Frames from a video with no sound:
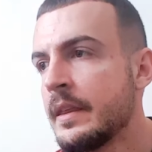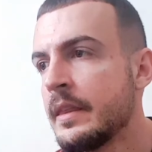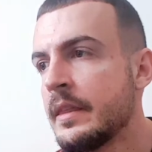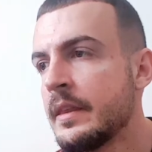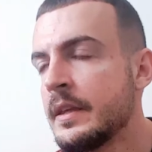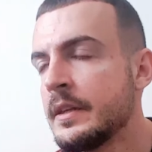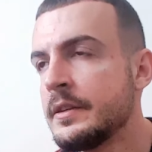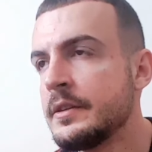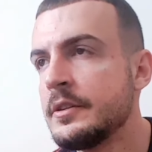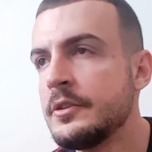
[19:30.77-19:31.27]

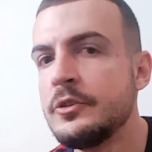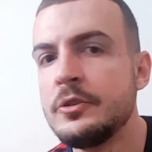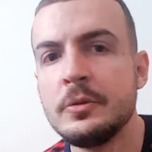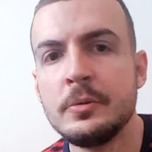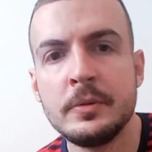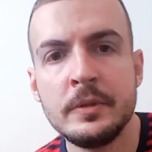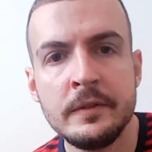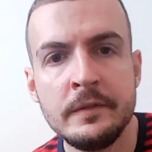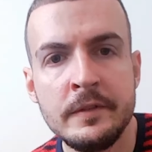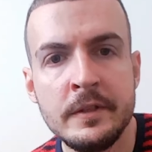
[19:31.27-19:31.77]
that do
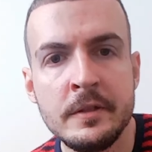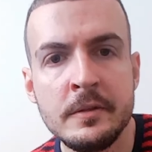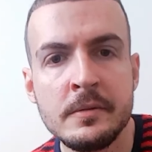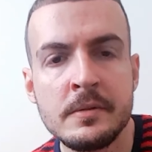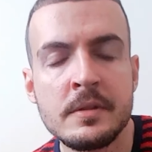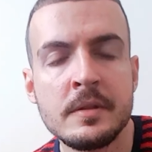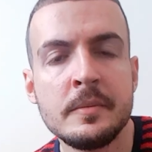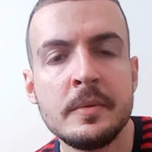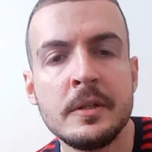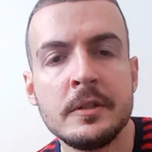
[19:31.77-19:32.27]

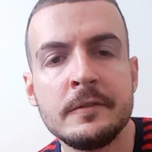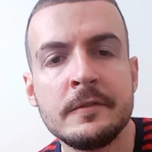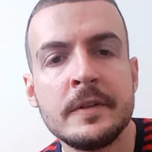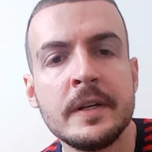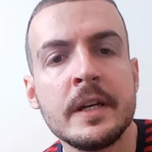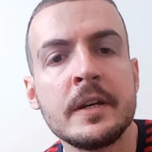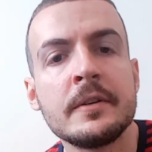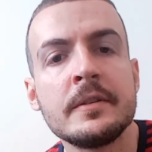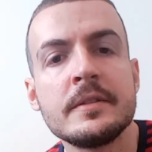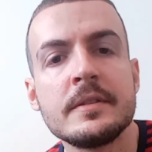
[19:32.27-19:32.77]
reviews about
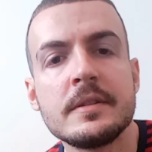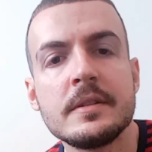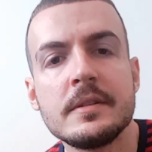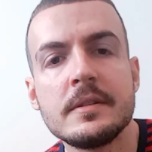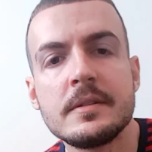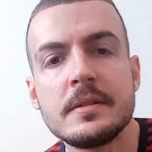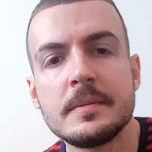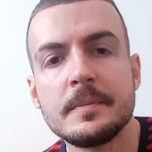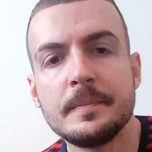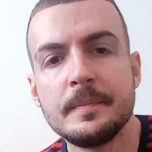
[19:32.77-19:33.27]

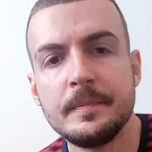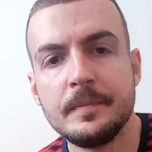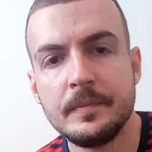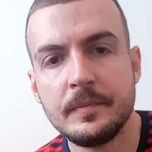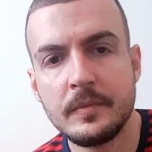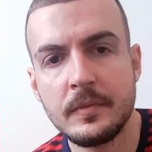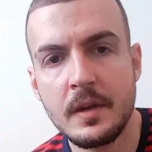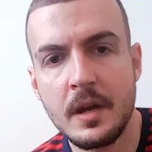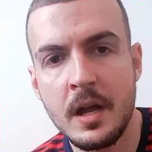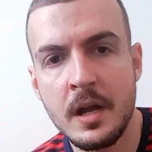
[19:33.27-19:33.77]
fragrances.
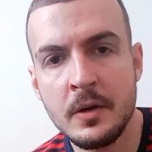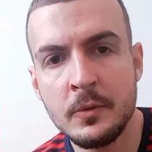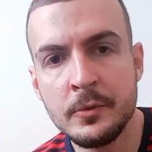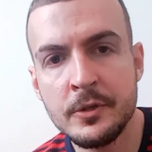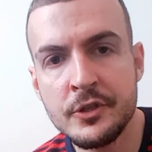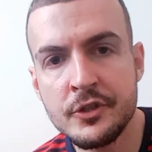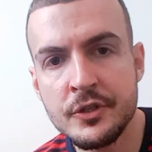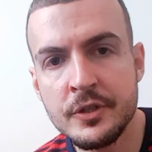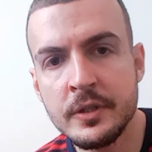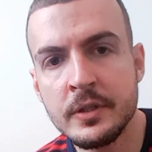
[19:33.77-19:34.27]
I
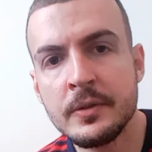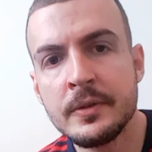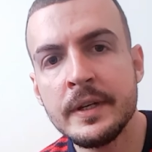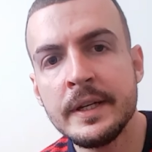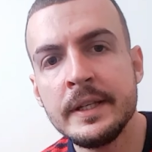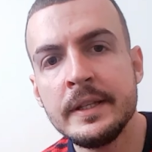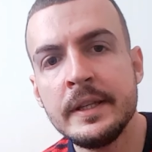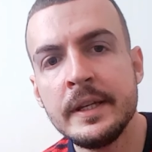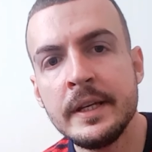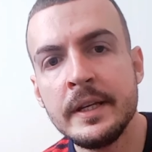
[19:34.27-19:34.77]
wish you a
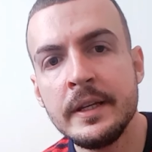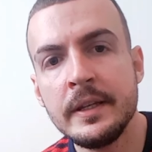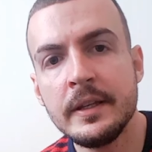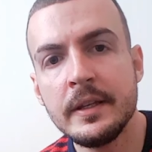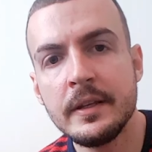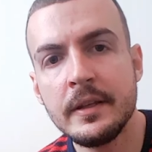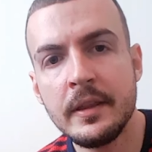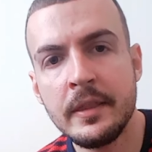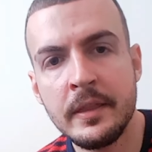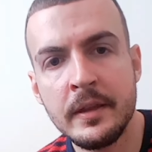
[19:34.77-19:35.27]
great day.
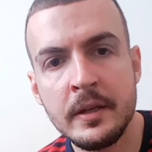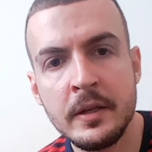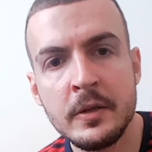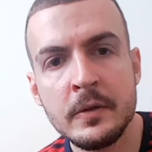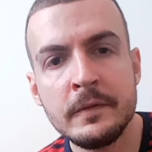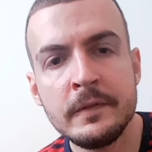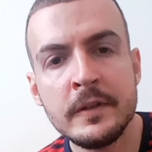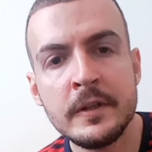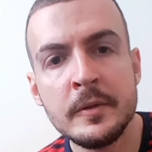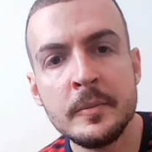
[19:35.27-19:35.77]
Thank you
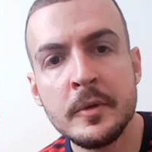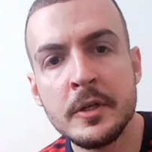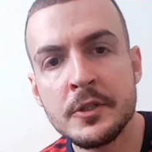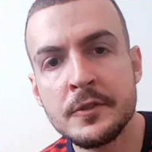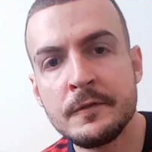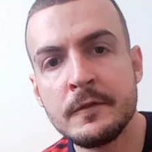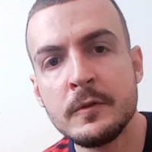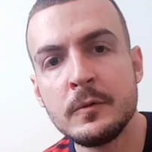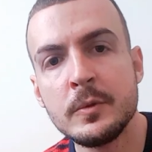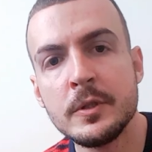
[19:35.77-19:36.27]
very much
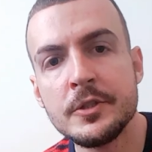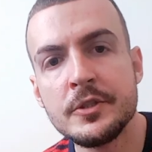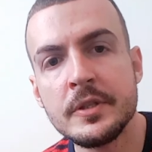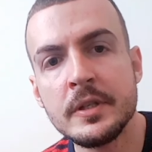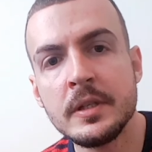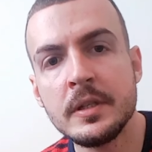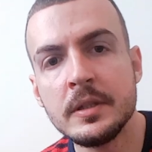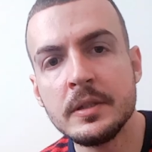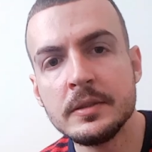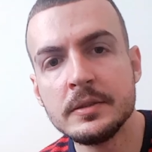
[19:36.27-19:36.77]
for
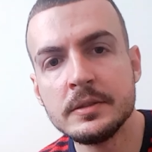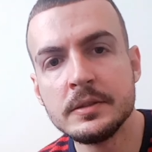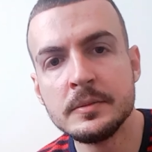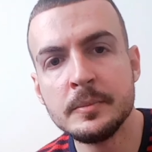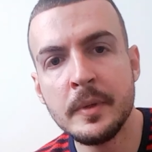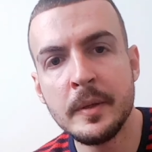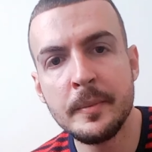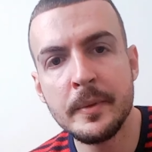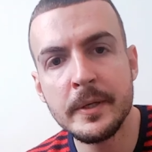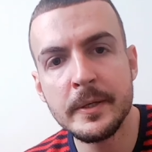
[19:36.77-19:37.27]
watching.
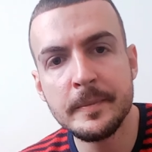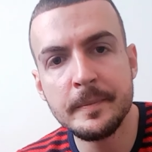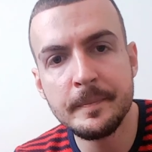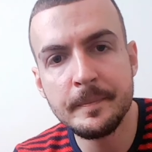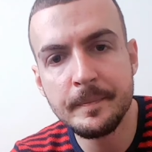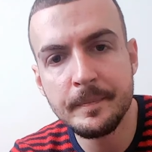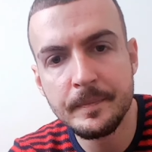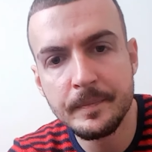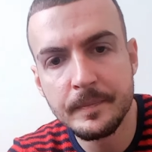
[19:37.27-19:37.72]
Bye bye.